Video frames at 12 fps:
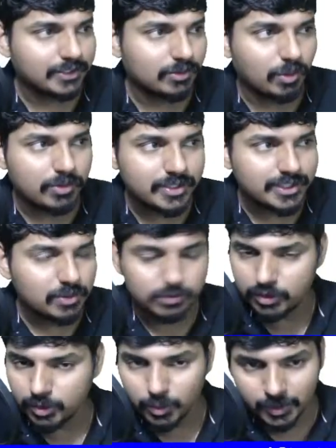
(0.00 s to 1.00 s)
You already know
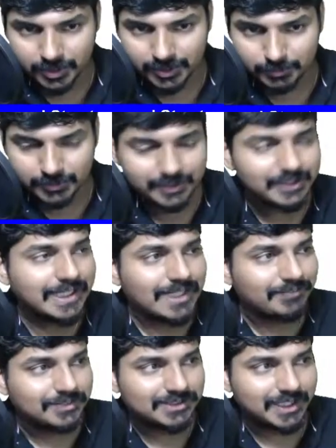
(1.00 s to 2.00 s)
the lower limit,
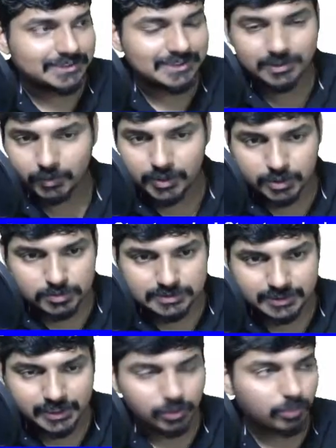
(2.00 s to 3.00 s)
which is x equal to
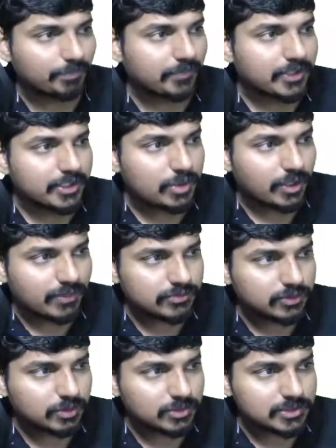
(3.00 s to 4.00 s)
0. You have to
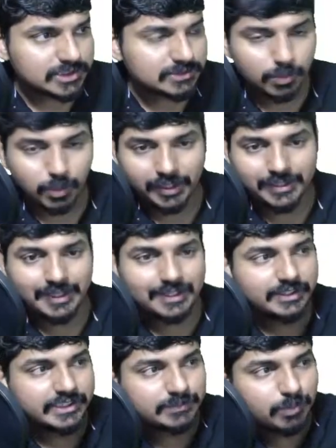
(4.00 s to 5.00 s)
know this point,
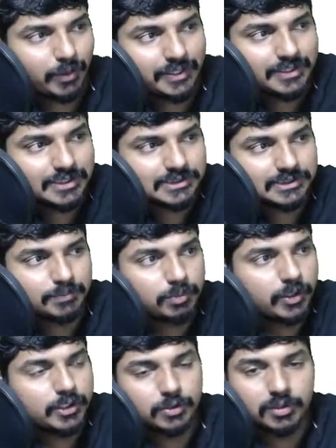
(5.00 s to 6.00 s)
and this point is the
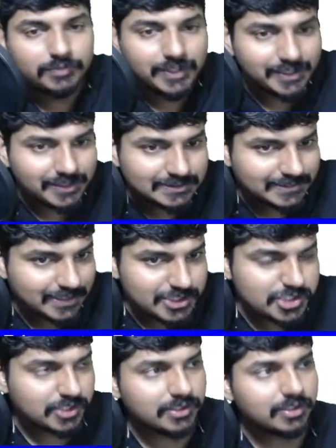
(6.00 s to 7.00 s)
point of
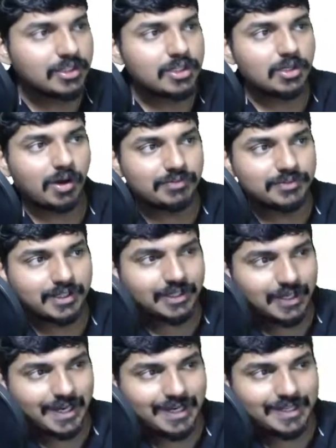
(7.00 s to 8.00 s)
intersection of the
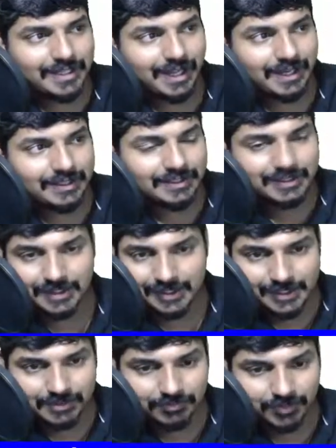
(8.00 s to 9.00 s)
red and the
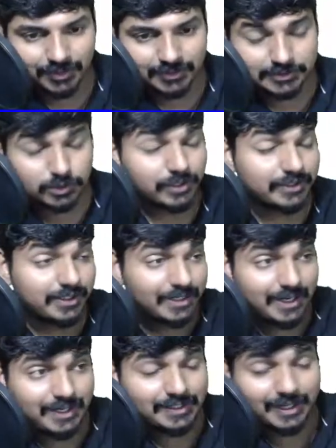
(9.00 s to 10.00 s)
green one. Sorry, the
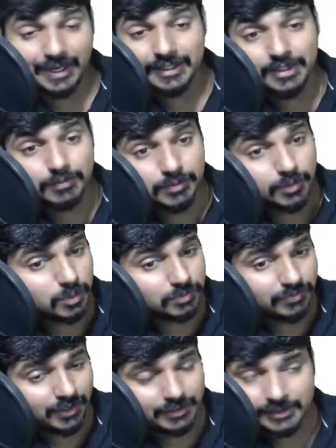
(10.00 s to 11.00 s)
red and the blue
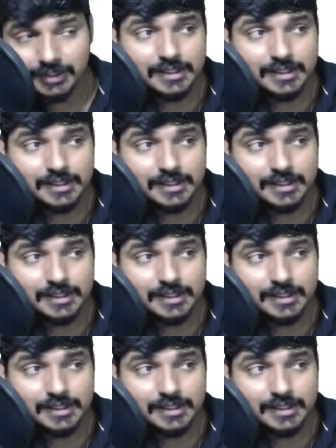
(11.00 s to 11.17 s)
one.